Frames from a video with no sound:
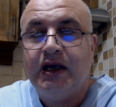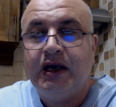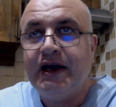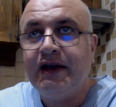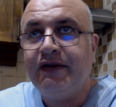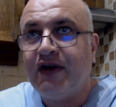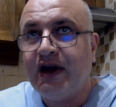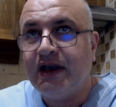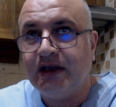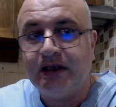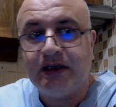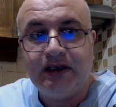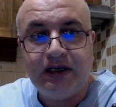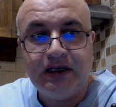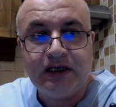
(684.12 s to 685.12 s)
And
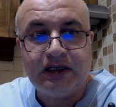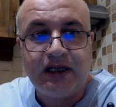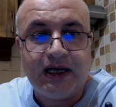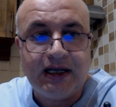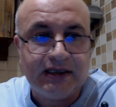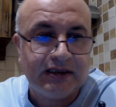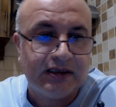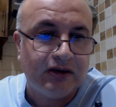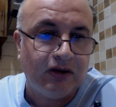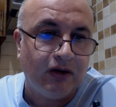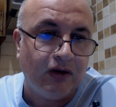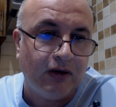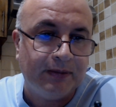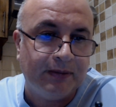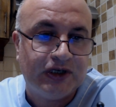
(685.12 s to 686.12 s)
finally, D class,
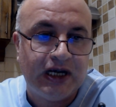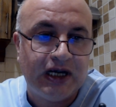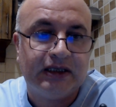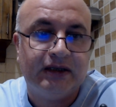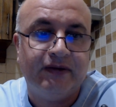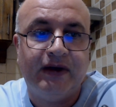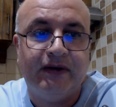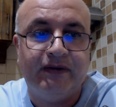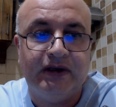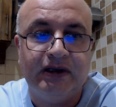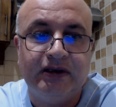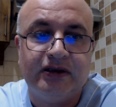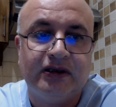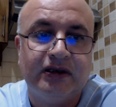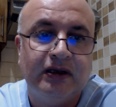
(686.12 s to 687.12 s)
objective
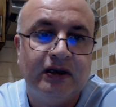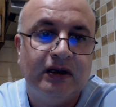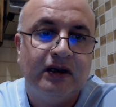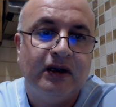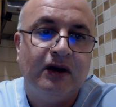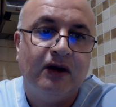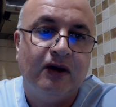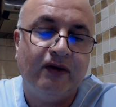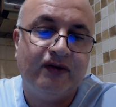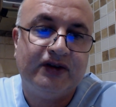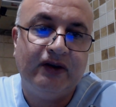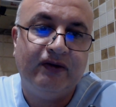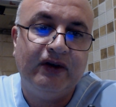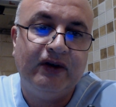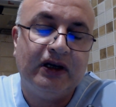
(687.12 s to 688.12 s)
evidence of
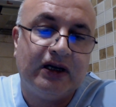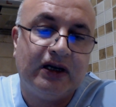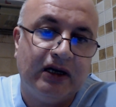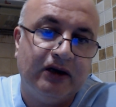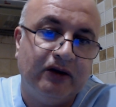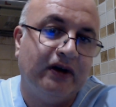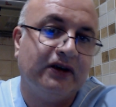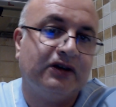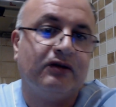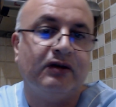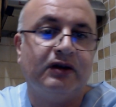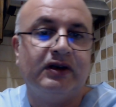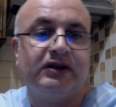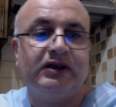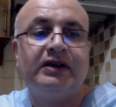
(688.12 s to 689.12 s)
severe
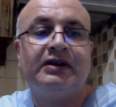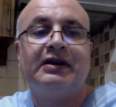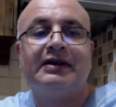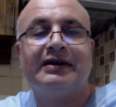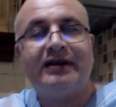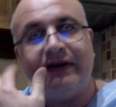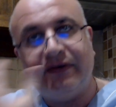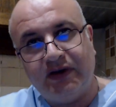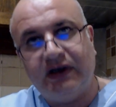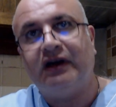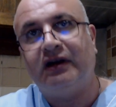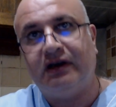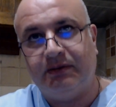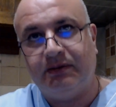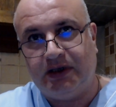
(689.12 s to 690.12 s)
cardiovascular disease,
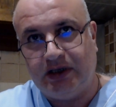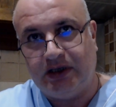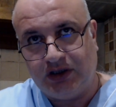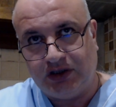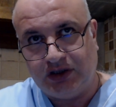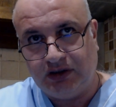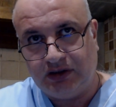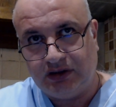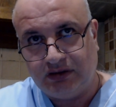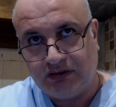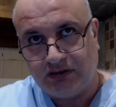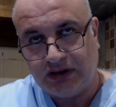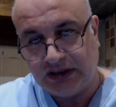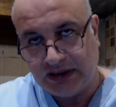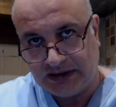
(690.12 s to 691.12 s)
severe limitations,
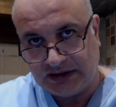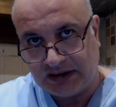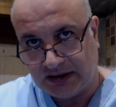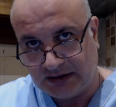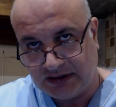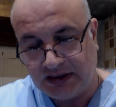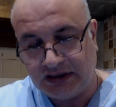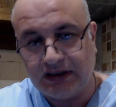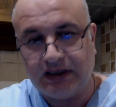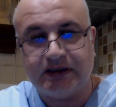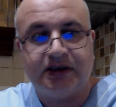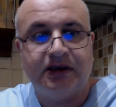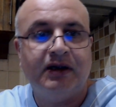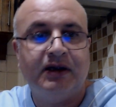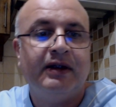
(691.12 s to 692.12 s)
the last class, D
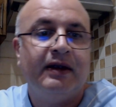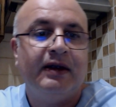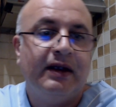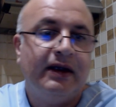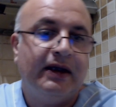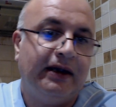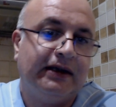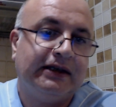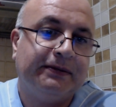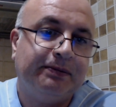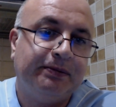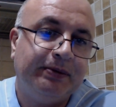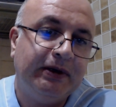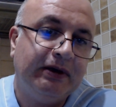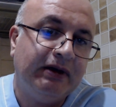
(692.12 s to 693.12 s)
class,
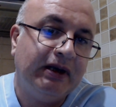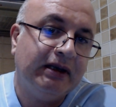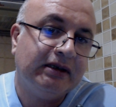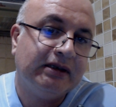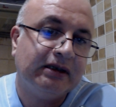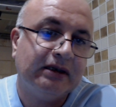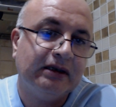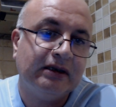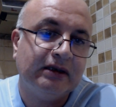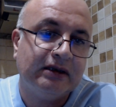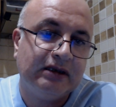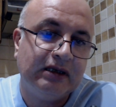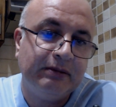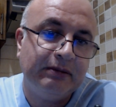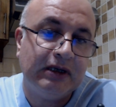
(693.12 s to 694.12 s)
experience,
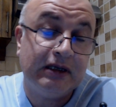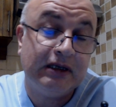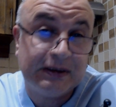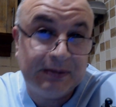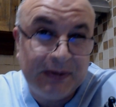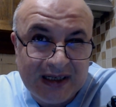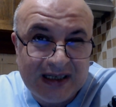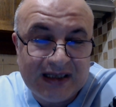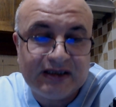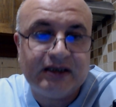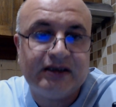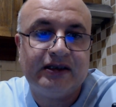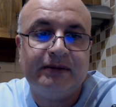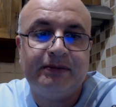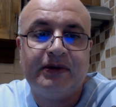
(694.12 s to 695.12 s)
uh,
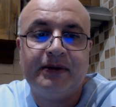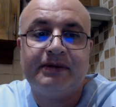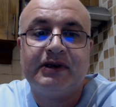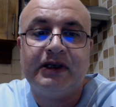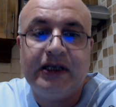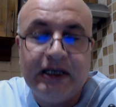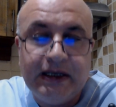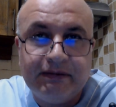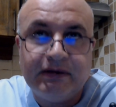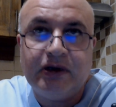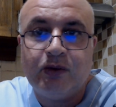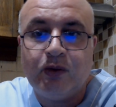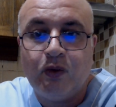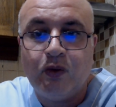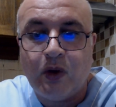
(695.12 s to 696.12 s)
experiences symptoms
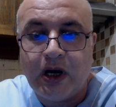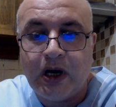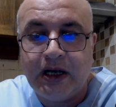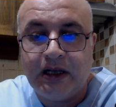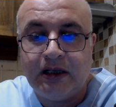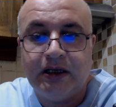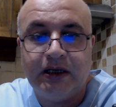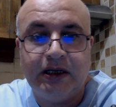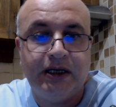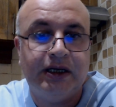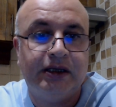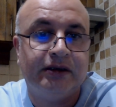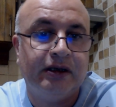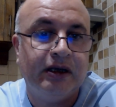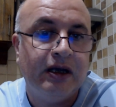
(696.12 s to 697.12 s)
even while
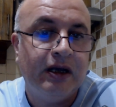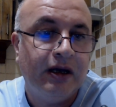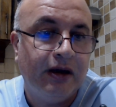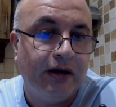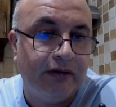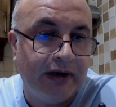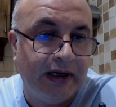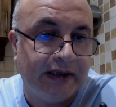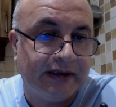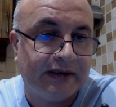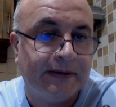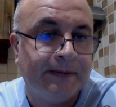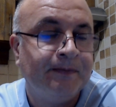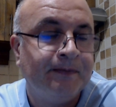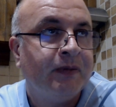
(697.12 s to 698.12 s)
at rest.